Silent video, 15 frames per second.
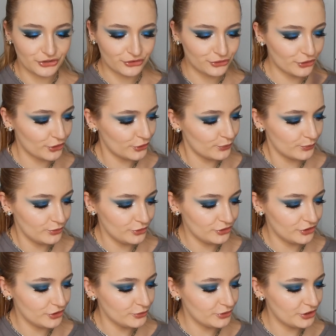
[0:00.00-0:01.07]
So, you
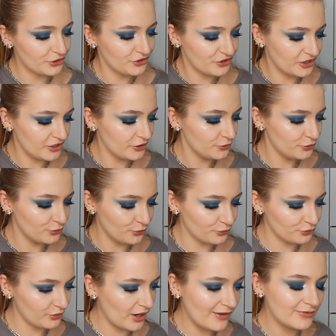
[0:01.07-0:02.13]
know, here you go. You
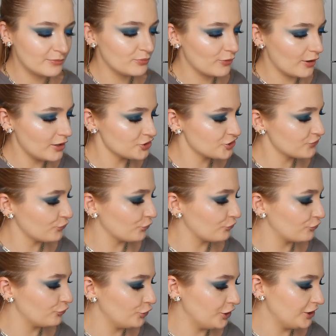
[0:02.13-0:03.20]
also have a brush for
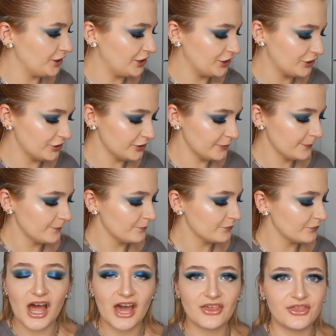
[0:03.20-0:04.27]
free in here.
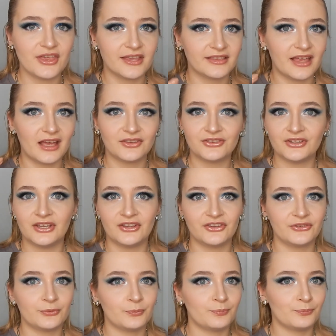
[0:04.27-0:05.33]
I think that
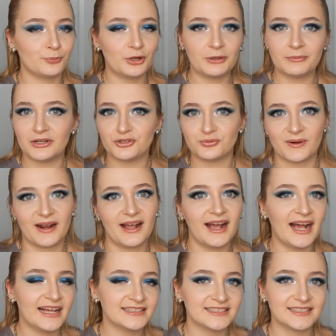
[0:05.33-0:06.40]
is pretty much what I
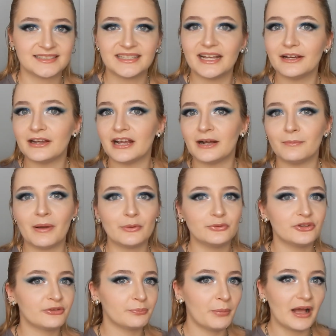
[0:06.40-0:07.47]
had to say about
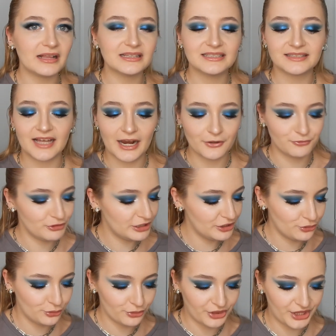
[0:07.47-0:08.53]
this palette. I
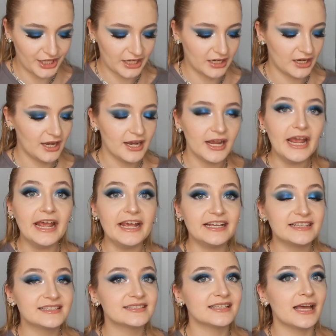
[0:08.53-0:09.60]
really do think
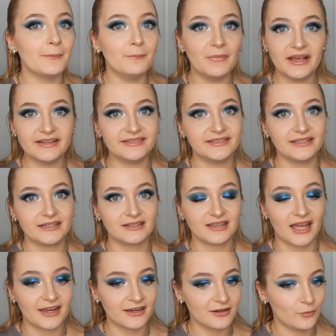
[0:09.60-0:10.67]
it's amazing,
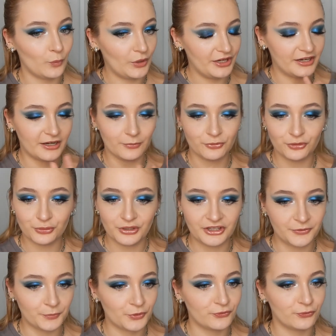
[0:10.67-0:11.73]
like when it comes to
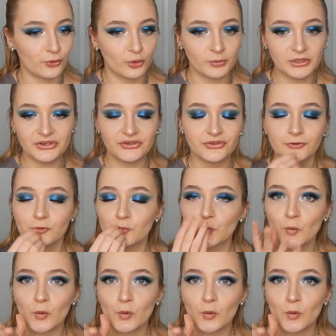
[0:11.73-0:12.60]
its performance.